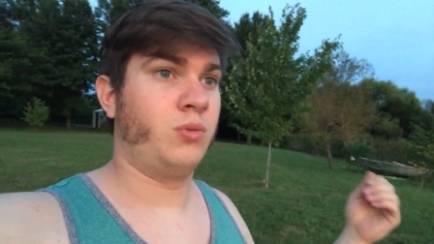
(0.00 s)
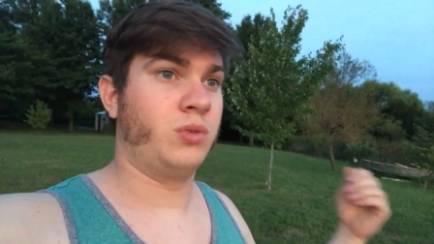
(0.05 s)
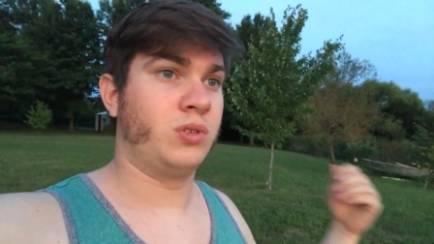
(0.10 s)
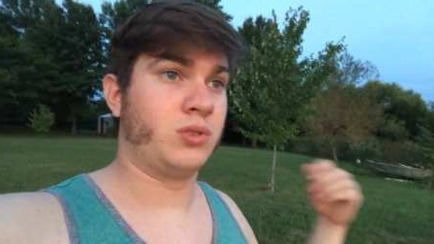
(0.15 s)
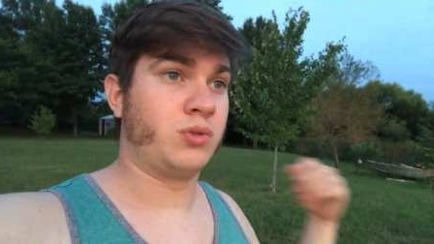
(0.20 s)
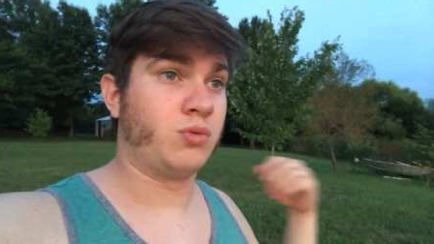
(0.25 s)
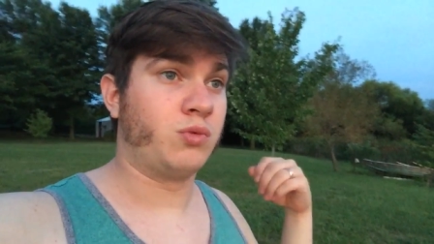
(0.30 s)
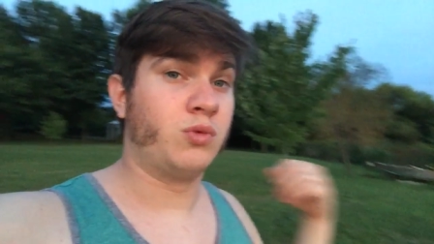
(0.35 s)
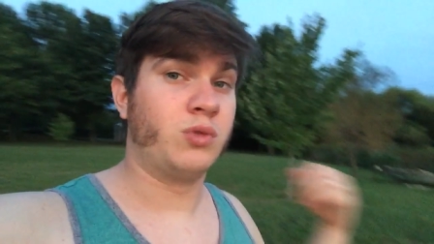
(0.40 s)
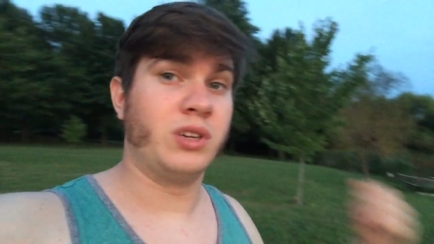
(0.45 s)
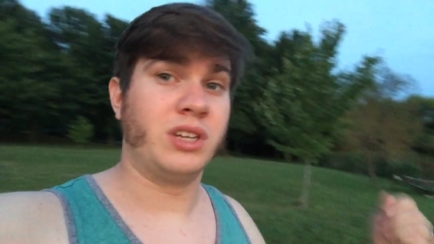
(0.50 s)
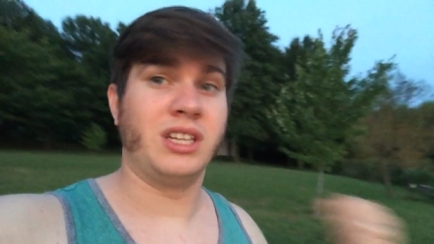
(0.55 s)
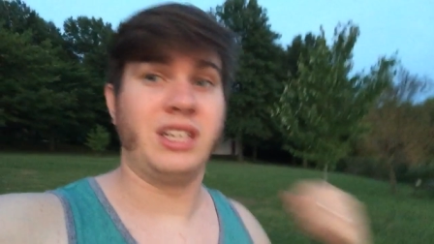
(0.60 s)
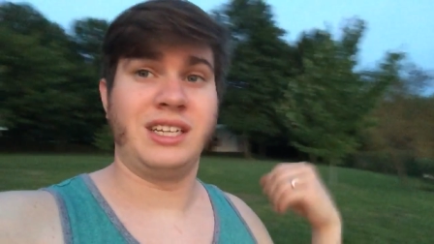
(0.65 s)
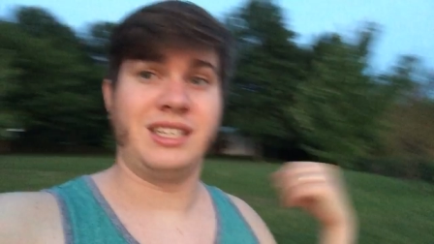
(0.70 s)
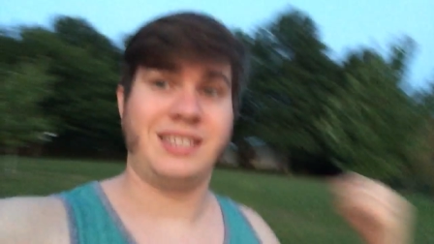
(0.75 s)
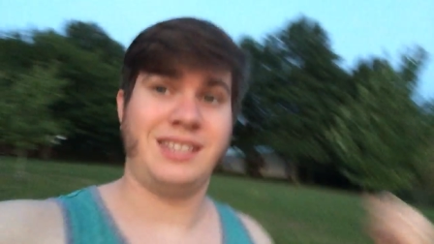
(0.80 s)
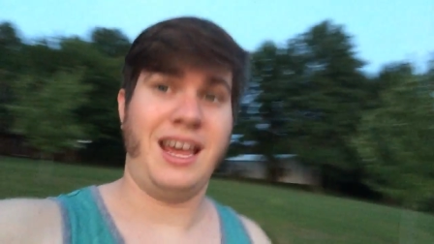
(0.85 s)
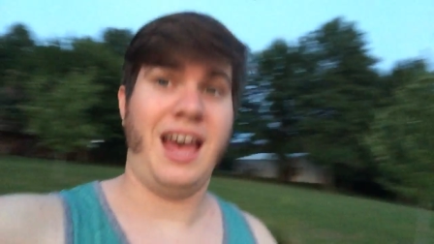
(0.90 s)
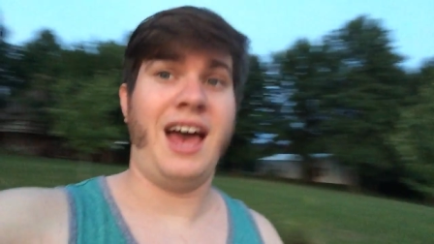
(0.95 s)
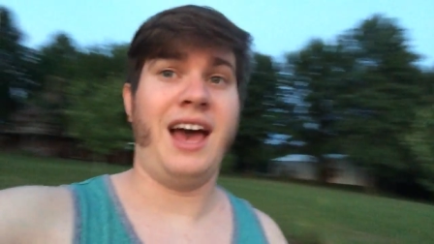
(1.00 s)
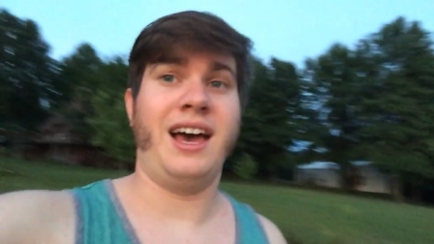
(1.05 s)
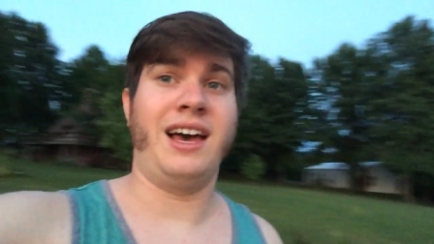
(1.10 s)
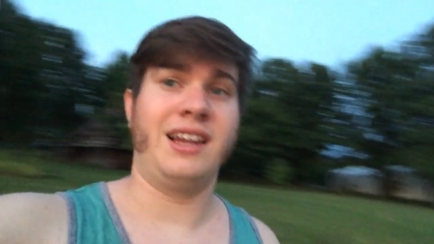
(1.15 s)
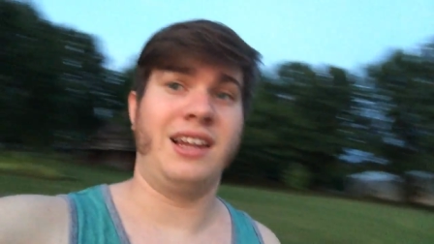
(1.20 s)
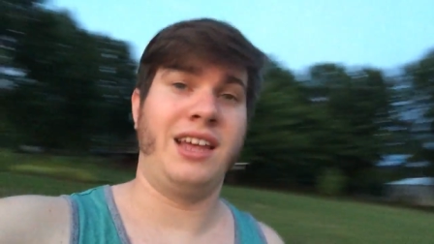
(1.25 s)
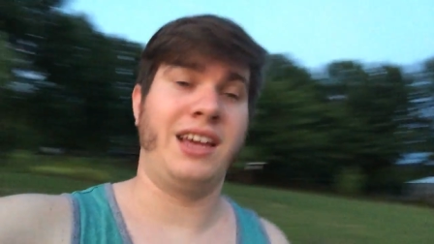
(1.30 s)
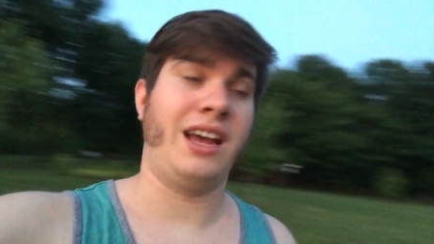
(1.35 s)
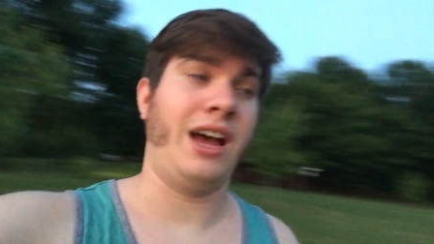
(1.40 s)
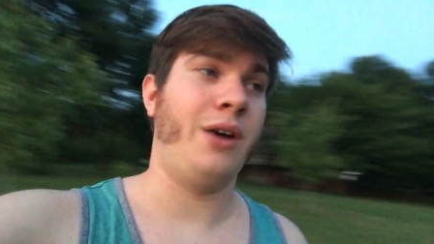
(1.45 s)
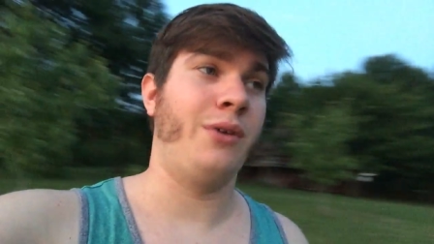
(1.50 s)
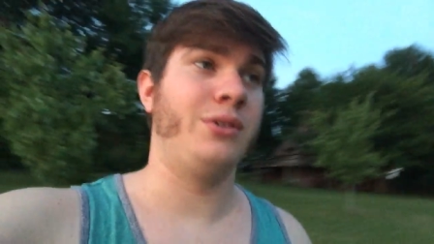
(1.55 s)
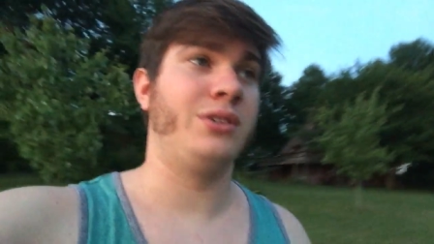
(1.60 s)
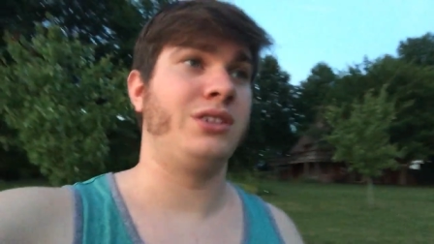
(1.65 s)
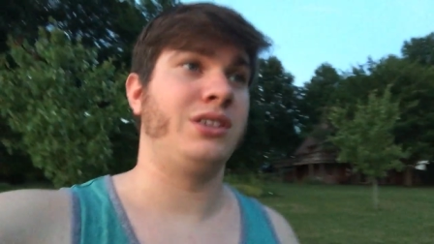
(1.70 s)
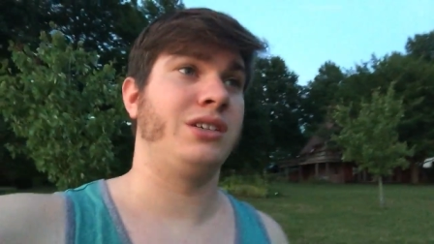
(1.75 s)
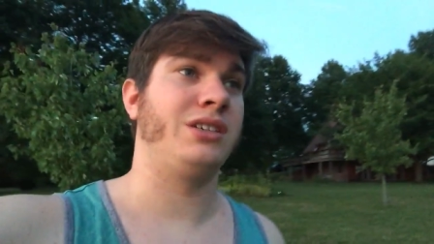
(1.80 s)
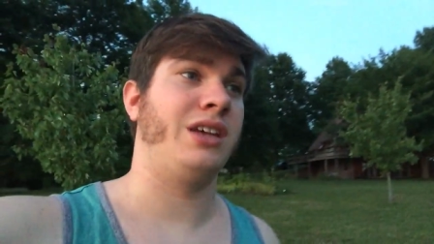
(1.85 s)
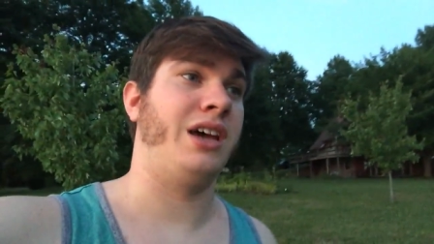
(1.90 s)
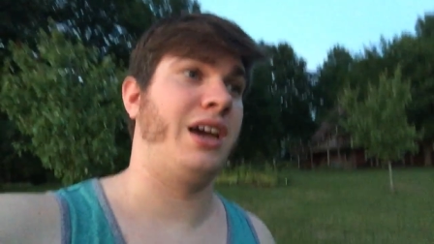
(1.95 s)
was really sad. Like I
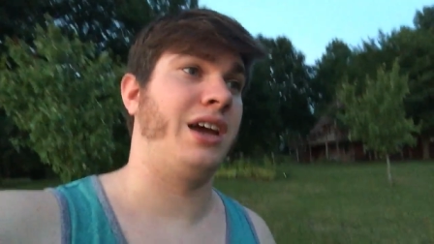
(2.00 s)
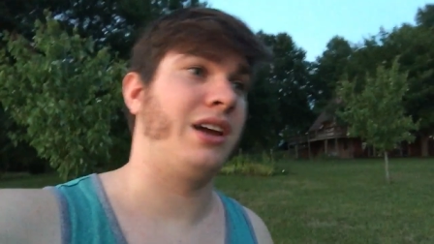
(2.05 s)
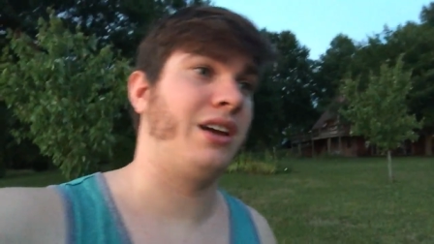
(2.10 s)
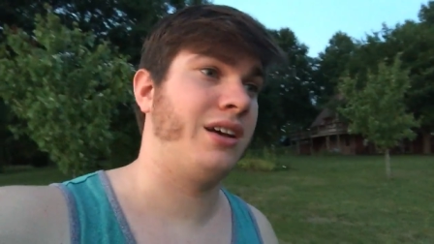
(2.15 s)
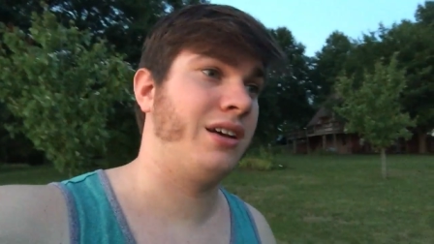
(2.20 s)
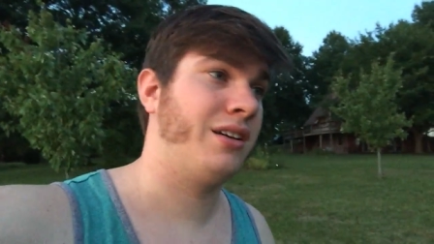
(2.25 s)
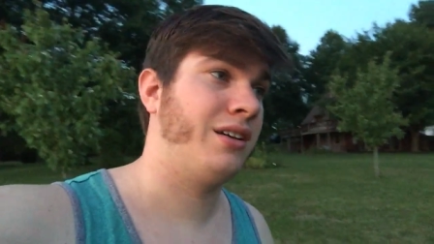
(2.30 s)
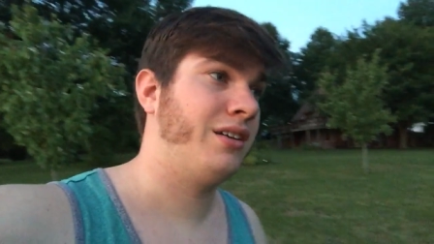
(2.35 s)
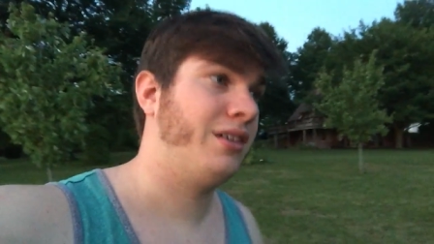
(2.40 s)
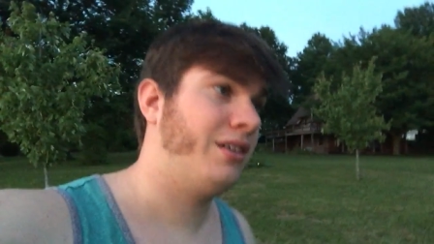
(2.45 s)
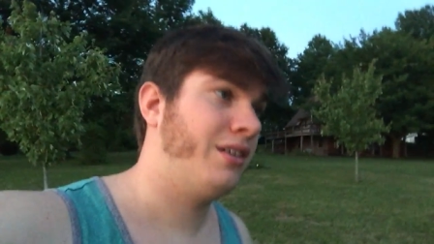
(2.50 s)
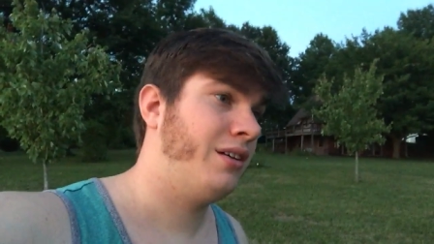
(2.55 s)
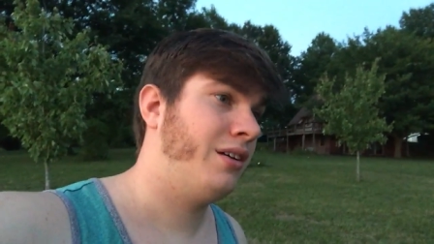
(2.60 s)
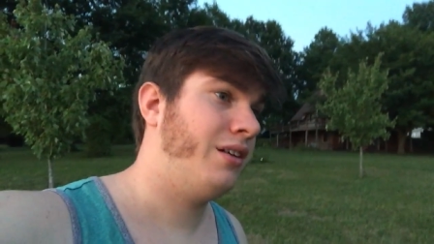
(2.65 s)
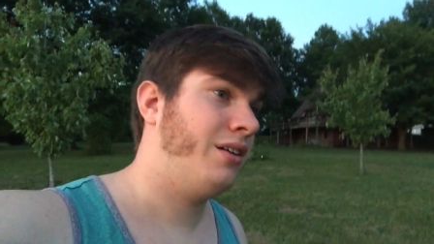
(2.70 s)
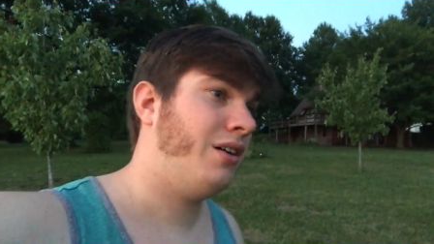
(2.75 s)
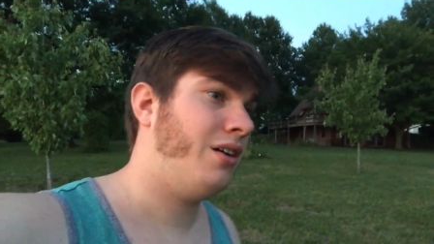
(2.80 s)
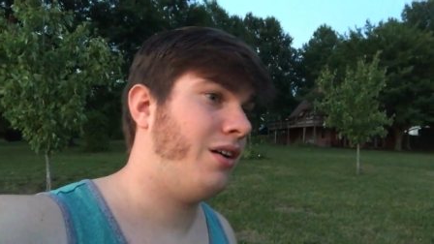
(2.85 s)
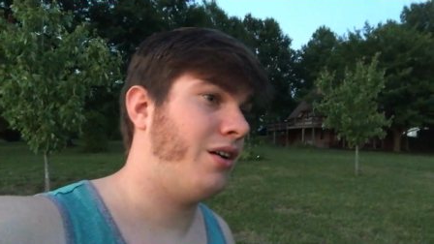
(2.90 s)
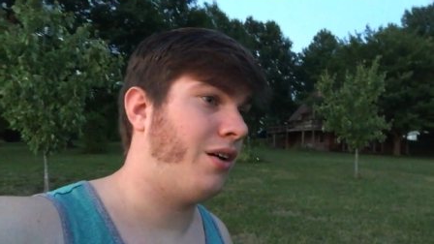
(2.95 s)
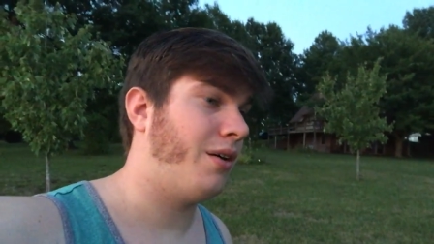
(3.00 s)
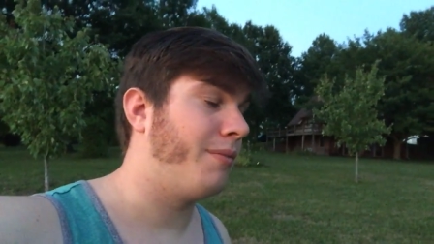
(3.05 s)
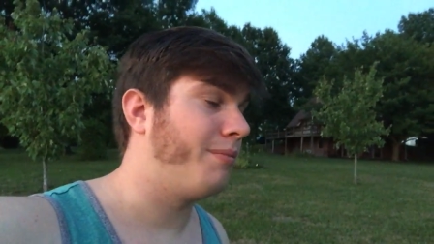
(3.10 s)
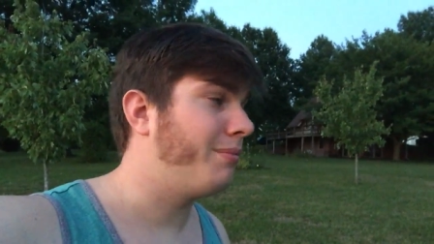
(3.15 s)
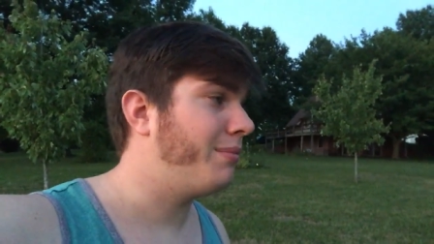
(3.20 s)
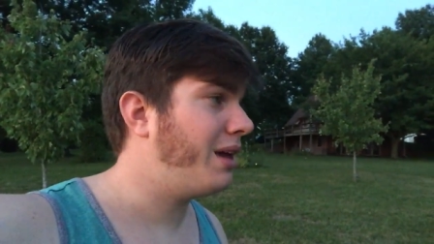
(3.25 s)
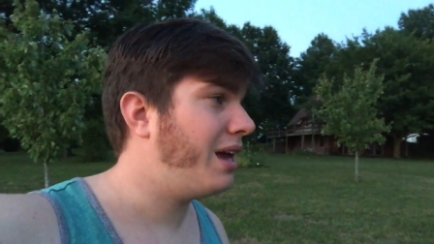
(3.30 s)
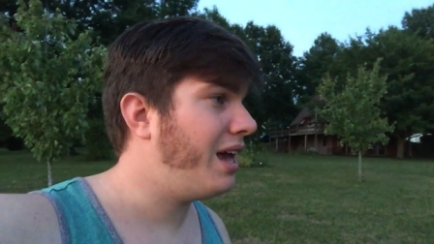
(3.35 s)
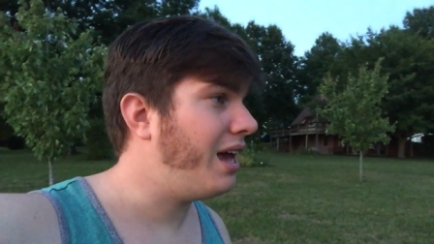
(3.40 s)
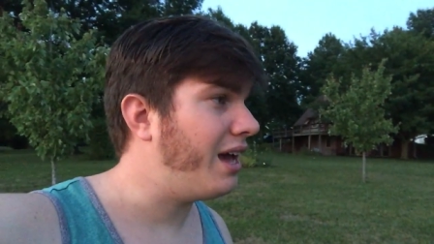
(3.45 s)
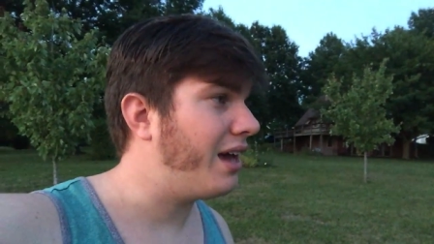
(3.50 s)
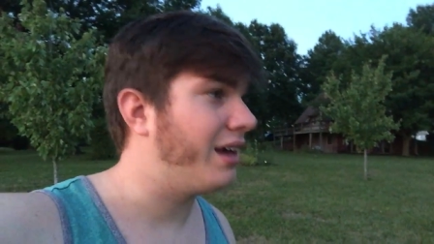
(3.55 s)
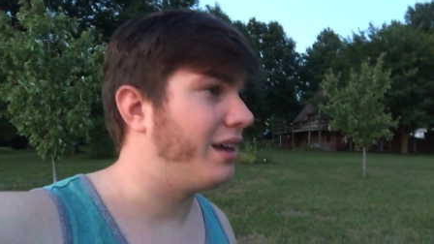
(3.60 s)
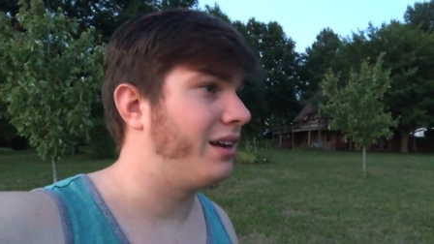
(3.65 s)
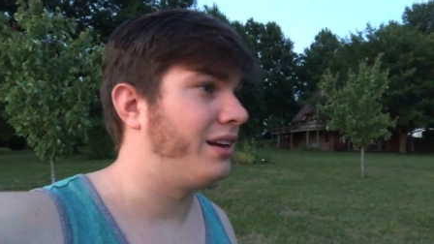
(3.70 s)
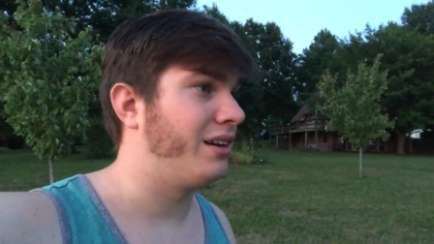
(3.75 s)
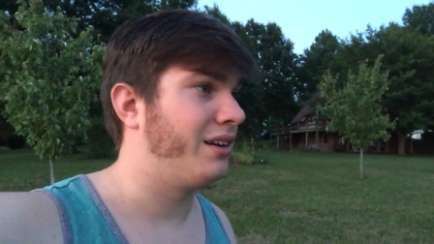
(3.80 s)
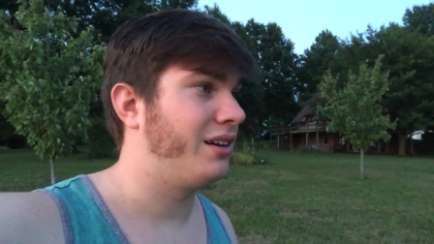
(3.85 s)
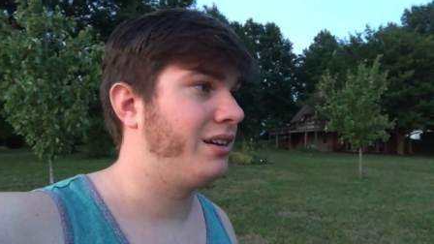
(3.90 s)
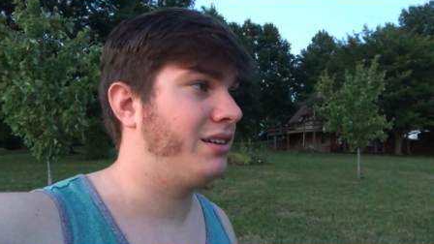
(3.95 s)
was just like, oh
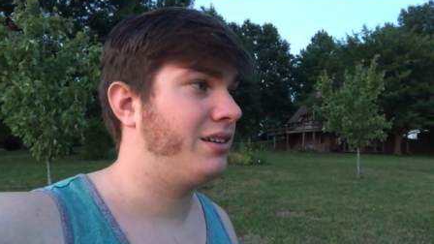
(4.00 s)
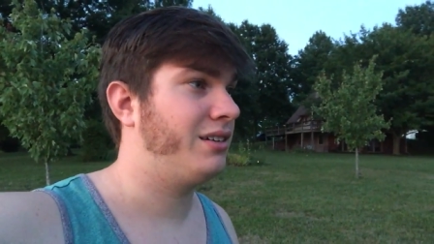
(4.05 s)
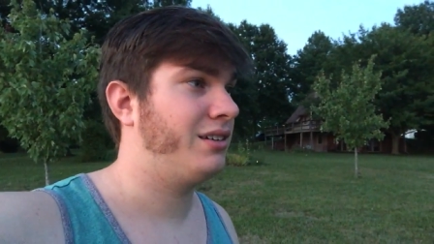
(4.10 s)
man.